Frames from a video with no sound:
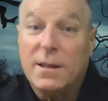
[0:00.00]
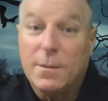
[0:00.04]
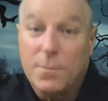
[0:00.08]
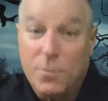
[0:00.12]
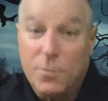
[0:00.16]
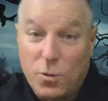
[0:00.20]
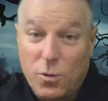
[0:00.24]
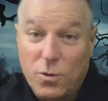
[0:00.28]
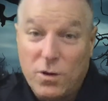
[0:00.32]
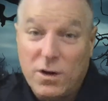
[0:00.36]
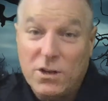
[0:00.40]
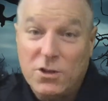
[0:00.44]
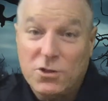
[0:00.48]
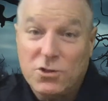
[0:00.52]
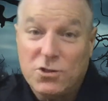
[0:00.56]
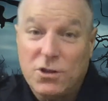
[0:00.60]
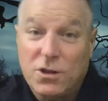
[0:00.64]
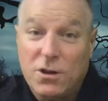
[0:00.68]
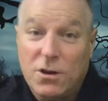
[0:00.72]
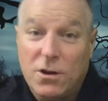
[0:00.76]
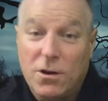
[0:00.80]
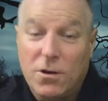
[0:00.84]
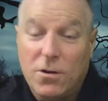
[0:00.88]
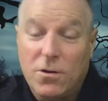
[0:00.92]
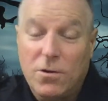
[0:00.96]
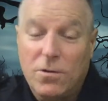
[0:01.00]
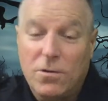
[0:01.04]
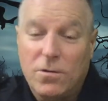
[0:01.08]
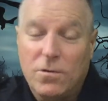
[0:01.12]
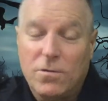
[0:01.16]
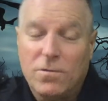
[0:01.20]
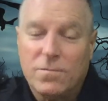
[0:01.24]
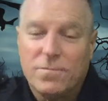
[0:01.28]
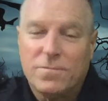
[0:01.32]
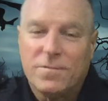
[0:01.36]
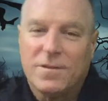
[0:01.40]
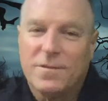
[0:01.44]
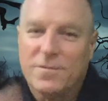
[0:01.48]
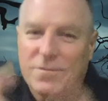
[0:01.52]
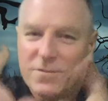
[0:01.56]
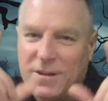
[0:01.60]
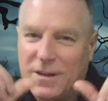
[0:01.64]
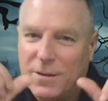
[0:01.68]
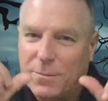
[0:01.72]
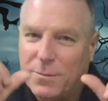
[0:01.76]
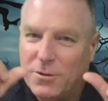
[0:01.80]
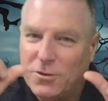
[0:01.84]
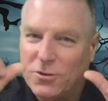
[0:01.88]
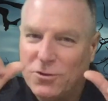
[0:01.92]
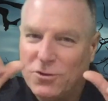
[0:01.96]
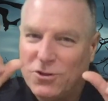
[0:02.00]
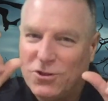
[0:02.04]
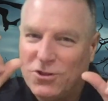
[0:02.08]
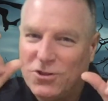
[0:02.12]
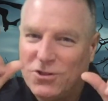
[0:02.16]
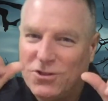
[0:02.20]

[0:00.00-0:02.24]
the morning show. show. picture.